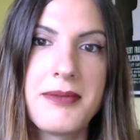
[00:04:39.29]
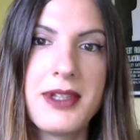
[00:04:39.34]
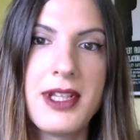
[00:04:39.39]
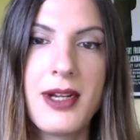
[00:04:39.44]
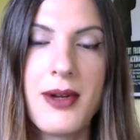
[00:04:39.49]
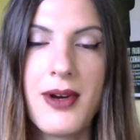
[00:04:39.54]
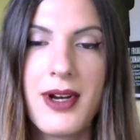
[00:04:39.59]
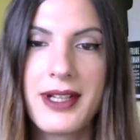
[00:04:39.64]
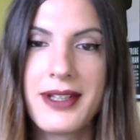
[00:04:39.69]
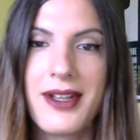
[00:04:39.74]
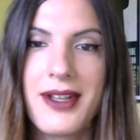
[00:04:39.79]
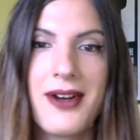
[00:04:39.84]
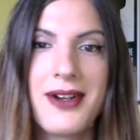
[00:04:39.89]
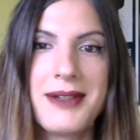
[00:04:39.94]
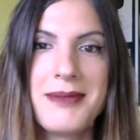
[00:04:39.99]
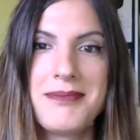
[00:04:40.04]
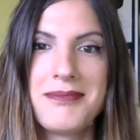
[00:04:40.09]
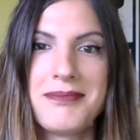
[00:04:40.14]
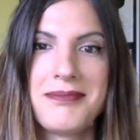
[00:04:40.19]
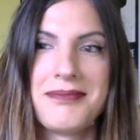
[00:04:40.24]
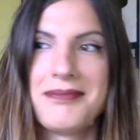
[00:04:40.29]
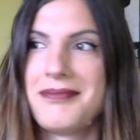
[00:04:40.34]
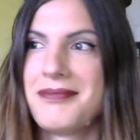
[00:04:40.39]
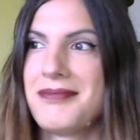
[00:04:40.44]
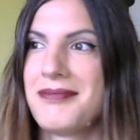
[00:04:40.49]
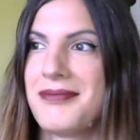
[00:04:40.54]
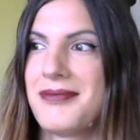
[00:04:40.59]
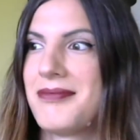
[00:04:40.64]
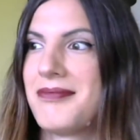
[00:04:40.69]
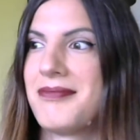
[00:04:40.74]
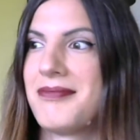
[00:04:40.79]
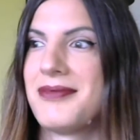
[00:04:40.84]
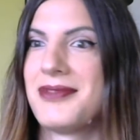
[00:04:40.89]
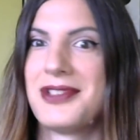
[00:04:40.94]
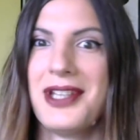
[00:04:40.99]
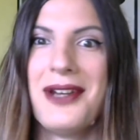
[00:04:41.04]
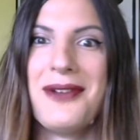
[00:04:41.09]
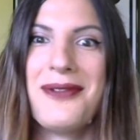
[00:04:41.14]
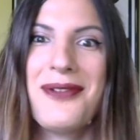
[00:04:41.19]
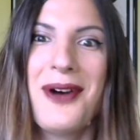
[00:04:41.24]
I'm
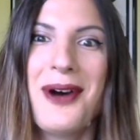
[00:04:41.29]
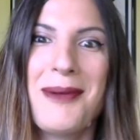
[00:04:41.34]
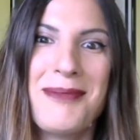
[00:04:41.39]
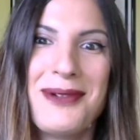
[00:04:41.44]
so far